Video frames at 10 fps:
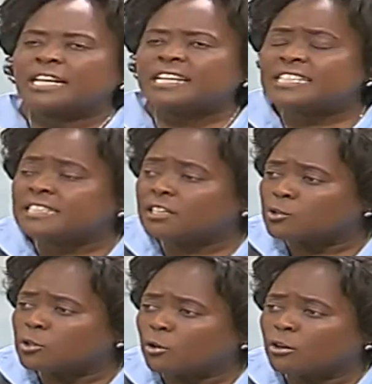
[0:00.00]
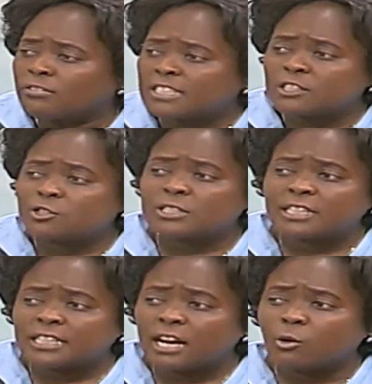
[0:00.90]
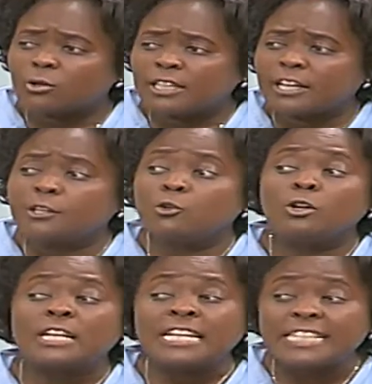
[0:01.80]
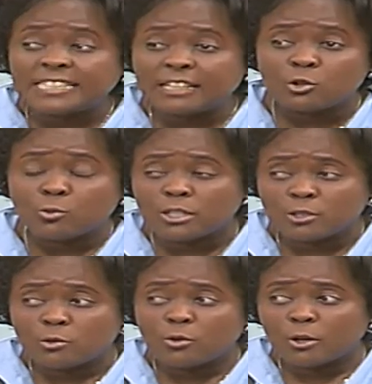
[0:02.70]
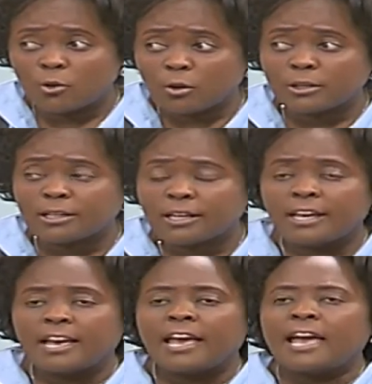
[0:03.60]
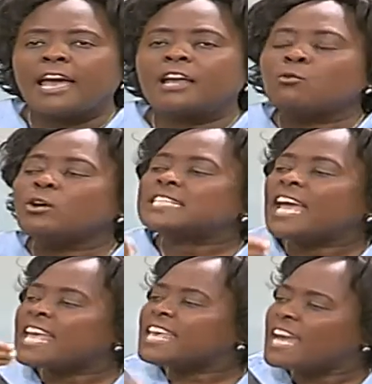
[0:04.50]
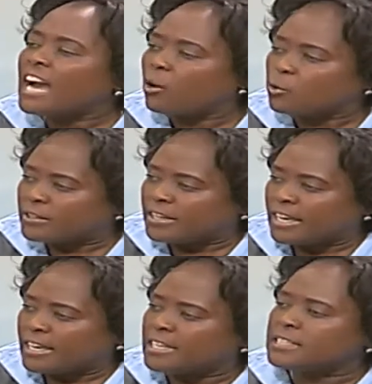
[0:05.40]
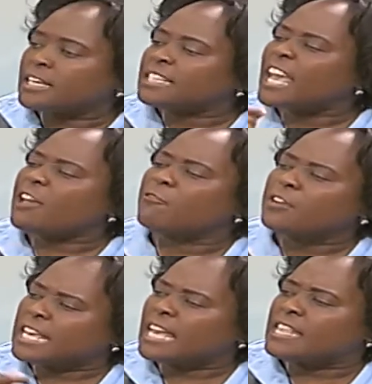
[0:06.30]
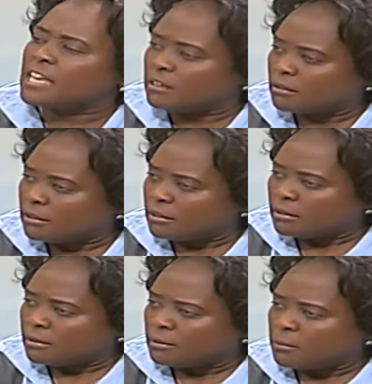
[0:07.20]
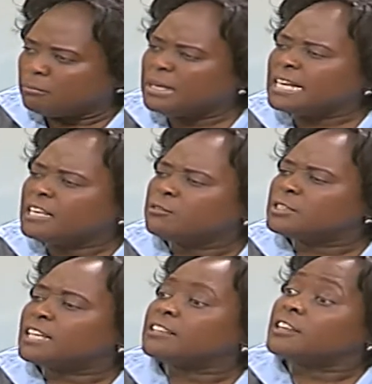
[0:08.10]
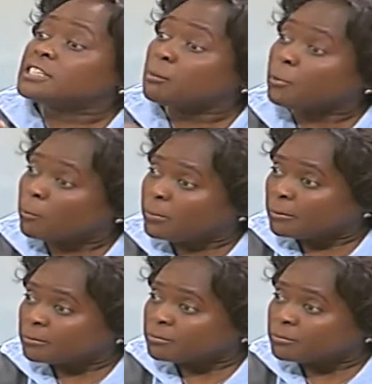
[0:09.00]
listen to the conversations that are out there. They don't listen to what is going on. And what I hear out there is that every Kenyan believes that there is a problem,